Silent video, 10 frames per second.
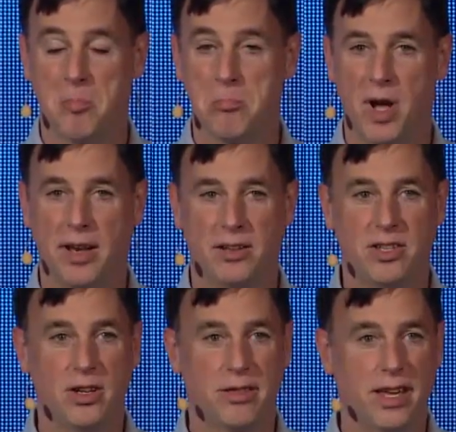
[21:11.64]
but
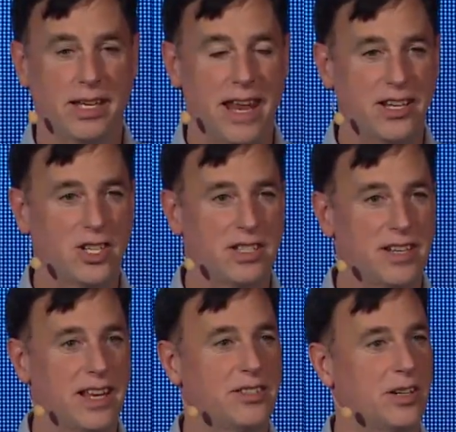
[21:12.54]
do you think nation
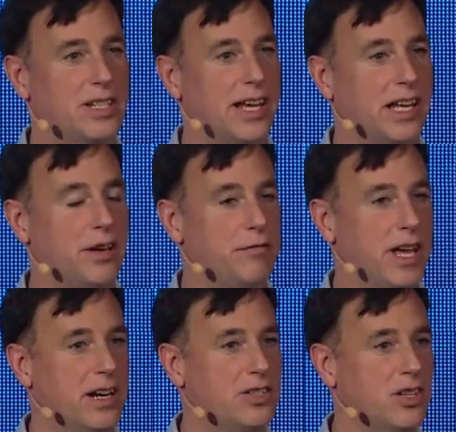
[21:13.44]
states are taking
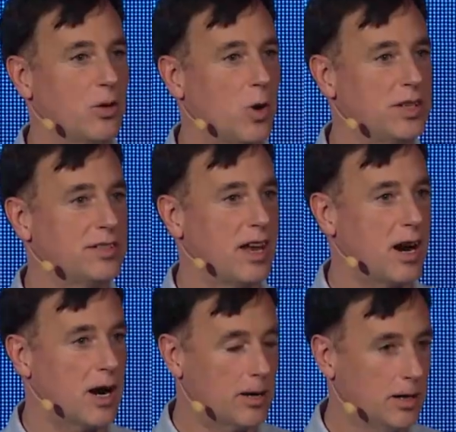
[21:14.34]
advantage of the ones that
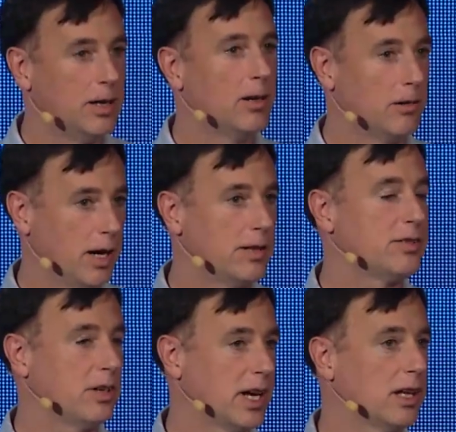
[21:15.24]
are? Right?
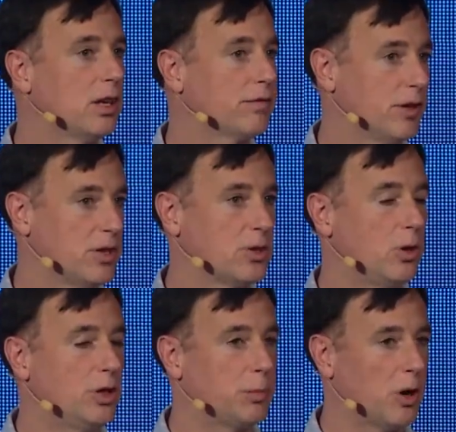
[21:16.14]
So you got to look for those
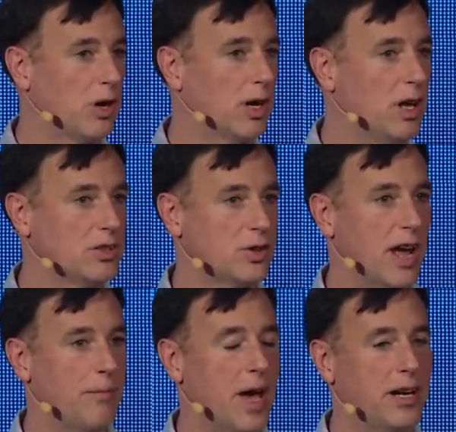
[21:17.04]
older protocols,
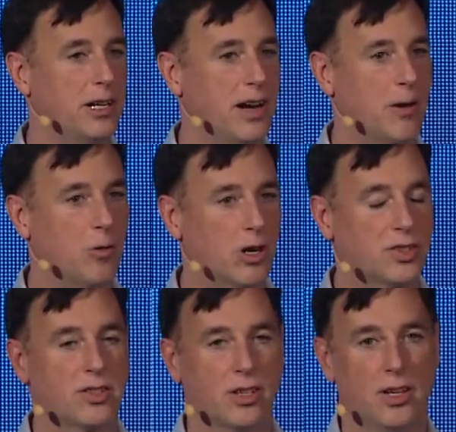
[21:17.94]
drive them out of your networks.